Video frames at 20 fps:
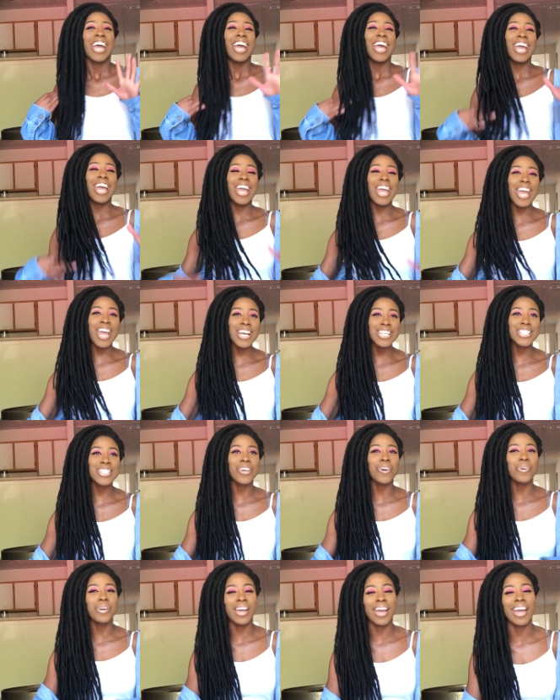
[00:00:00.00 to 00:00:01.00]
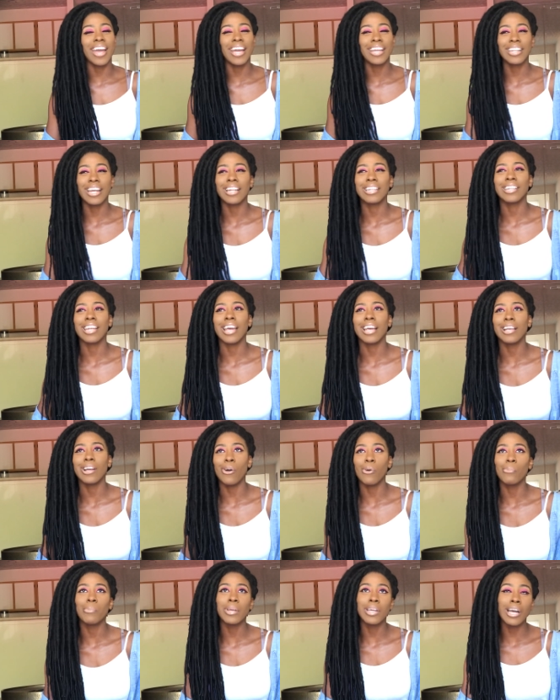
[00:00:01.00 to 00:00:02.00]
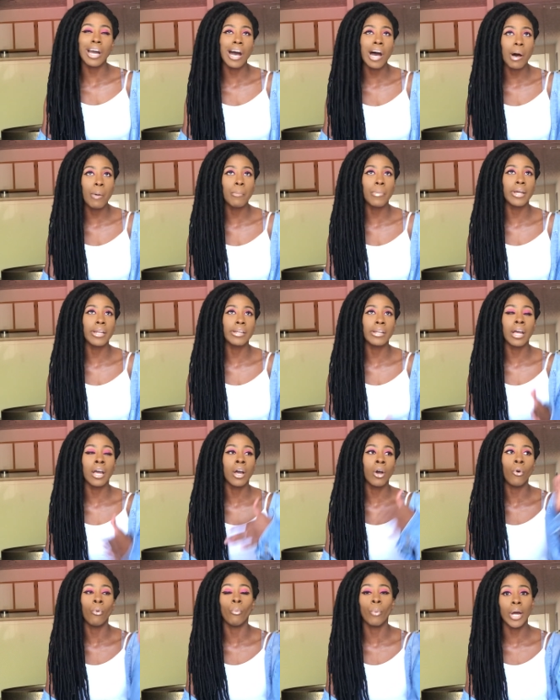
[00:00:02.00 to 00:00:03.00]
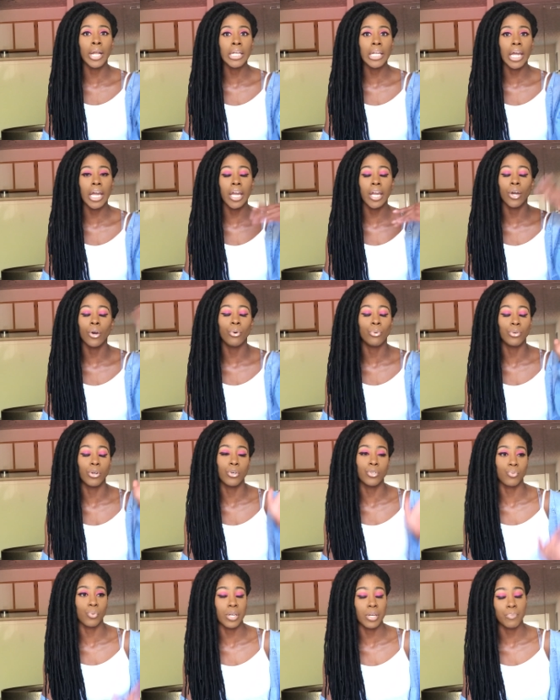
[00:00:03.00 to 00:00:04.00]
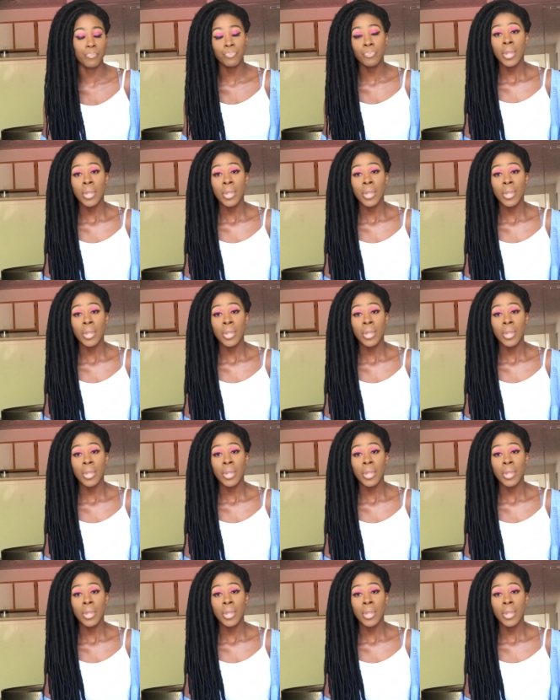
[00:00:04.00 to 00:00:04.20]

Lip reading: it's okay. That day gonna be coming one day. Who knows when.